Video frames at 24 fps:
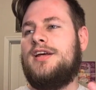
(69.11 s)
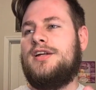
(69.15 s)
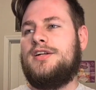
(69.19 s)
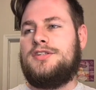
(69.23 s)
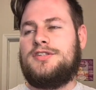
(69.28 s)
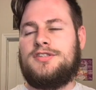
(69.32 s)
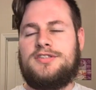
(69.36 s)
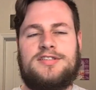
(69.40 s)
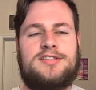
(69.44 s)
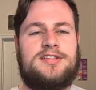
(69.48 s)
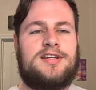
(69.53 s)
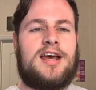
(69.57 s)

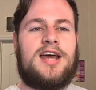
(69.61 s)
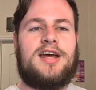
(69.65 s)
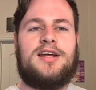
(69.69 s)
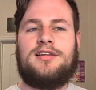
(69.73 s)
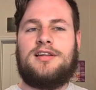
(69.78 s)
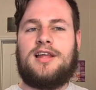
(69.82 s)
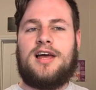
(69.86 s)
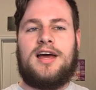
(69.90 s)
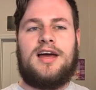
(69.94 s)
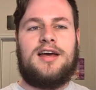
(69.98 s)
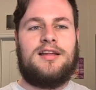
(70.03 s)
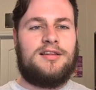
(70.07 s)
just
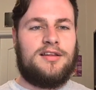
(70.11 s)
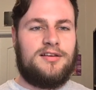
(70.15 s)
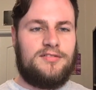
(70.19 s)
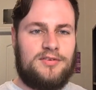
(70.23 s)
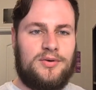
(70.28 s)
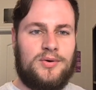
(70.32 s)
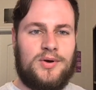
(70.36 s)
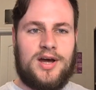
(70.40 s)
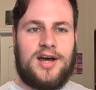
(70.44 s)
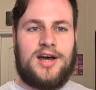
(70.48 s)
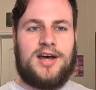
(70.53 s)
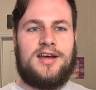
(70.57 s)
I love
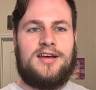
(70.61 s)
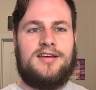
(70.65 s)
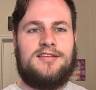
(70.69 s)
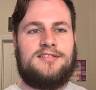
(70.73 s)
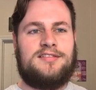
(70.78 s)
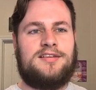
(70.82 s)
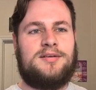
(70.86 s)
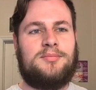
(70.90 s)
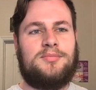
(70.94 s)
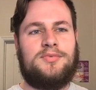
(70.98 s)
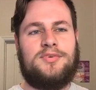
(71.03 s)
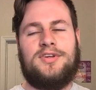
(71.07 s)
you guys
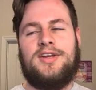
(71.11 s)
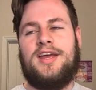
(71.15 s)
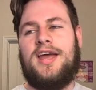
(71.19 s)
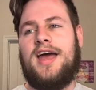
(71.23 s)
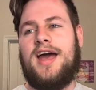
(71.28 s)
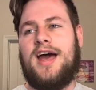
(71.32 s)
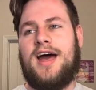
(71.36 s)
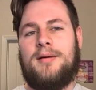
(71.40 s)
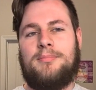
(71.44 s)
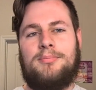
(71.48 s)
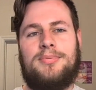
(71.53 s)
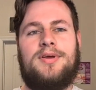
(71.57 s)
and I'm really
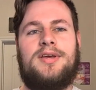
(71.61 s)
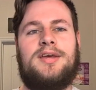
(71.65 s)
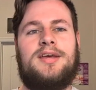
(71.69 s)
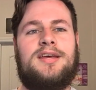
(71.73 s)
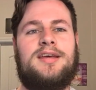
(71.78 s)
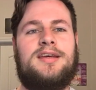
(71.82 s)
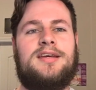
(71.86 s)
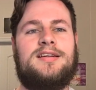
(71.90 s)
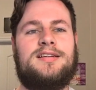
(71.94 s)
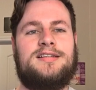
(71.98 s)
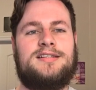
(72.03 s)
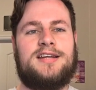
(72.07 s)

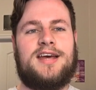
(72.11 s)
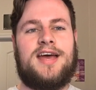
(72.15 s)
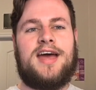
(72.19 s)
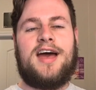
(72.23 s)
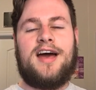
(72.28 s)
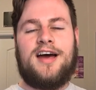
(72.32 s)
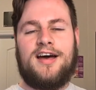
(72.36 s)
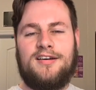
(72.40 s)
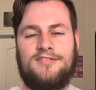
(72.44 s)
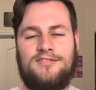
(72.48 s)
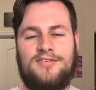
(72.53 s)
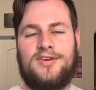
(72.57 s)
happy to
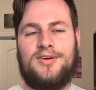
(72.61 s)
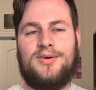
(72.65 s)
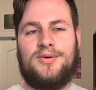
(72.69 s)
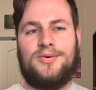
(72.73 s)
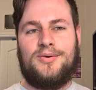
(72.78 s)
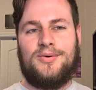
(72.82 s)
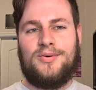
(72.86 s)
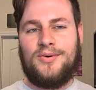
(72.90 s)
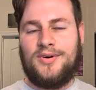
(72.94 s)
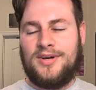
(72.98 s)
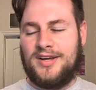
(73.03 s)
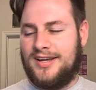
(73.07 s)
have
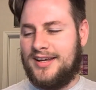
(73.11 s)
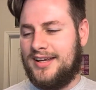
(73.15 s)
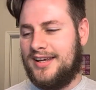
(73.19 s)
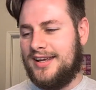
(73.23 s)
you.